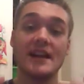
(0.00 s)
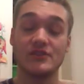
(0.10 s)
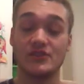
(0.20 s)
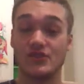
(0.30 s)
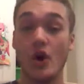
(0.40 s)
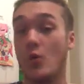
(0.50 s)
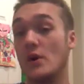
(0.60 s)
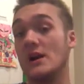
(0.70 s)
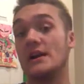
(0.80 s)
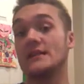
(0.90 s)
And
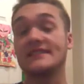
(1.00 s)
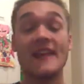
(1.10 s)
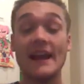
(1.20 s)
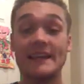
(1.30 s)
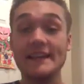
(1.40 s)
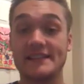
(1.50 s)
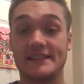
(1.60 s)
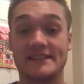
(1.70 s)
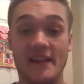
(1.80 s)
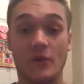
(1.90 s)
so, society eats
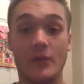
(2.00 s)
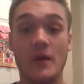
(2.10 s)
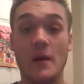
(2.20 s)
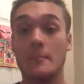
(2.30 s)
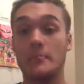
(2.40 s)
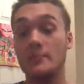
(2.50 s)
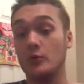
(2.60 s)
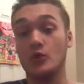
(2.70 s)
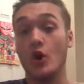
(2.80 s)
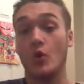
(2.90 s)
itself.
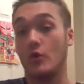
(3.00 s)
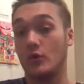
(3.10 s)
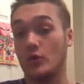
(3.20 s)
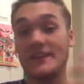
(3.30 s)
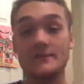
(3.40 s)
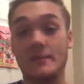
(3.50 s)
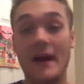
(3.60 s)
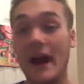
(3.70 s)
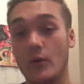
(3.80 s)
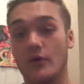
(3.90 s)
People go crazy with
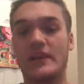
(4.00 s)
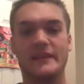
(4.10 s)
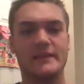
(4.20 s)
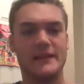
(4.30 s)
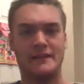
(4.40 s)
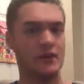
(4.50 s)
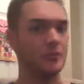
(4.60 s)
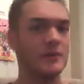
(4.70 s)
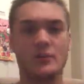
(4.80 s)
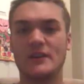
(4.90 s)
power. They, they
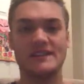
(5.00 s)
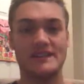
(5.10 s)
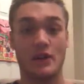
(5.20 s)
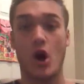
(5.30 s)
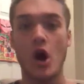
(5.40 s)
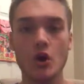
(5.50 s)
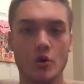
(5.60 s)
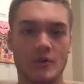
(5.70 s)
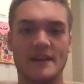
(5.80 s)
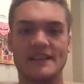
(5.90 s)
kill people because they're
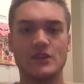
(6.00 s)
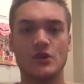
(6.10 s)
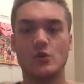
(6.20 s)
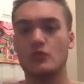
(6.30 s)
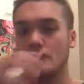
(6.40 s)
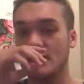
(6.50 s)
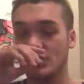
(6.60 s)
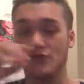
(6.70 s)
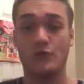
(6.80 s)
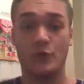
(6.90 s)
hungry, because they don't,
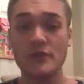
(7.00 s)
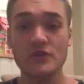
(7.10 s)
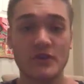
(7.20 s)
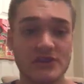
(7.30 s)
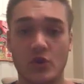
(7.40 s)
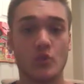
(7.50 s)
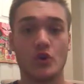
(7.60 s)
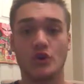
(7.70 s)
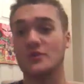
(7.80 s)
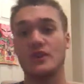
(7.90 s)
because refrigerators don't
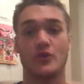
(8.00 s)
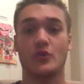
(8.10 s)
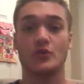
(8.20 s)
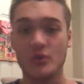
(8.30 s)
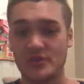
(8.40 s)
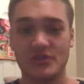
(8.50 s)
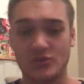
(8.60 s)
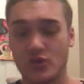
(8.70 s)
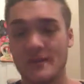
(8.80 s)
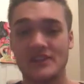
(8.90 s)
work. You can't go to the grocery
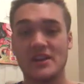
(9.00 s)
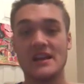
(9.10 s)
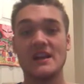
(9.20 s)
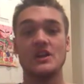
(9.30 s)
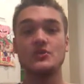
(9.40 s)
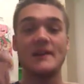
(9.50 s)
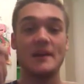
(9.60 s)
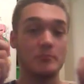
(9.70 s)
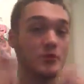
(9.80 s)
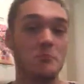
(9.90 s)
store because you
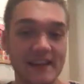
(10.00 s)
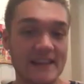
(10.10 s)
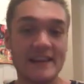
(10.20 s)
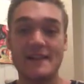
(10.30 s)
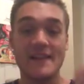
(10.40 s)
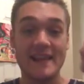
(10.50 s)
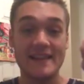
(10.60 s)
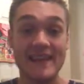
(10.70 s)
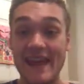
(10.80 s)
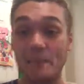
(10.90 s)
can't put your money in, and then
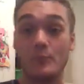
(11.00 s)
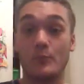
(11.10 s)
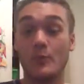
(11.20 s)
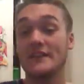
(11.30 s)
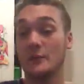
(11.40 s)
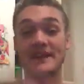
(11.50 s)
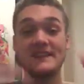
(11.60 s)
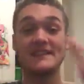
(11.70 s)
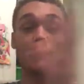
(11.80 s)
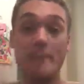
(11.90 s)
they can't bring their
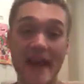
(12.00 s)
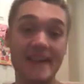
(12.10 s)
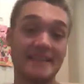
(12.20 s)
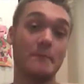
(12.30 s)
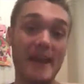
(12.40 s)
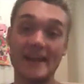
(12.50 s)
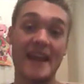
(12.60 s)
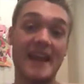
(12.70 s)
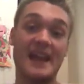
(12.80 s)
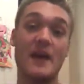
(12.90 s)
money to the bank, and the
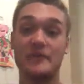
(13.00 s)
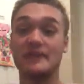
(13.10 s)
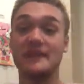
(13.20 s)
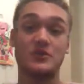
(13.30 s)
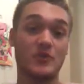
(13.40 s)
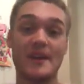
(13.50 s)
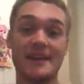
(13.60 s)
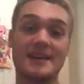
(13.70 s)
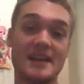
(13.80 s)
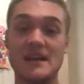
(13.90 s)
bank can't have electronic